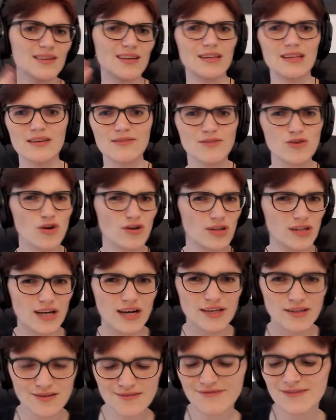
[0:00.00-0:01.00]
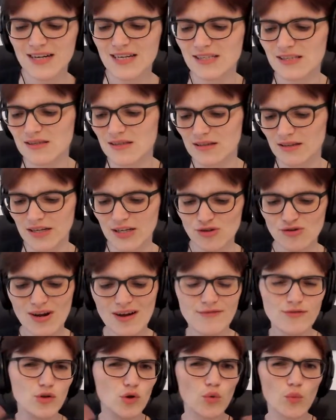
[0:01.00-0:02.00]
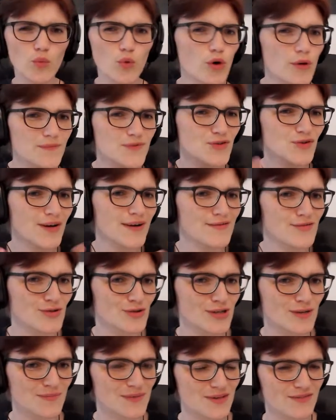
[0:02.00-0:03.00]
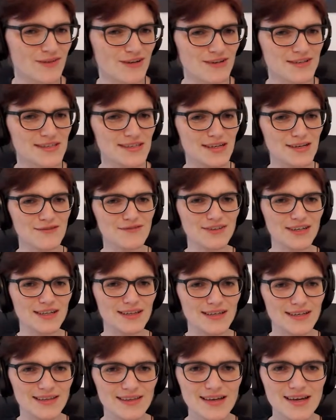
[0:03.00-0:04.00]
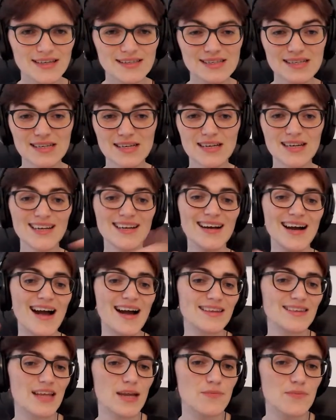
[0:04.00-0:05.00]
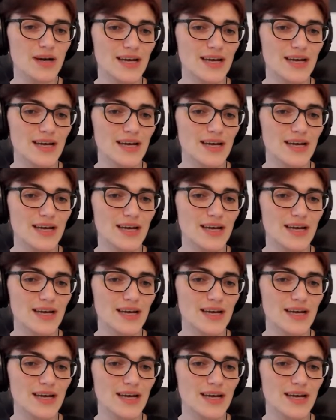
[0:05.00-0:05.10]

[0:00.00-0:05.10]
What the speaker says: They've got either faster than light travel or warp drives or something very sci-fi like that. And they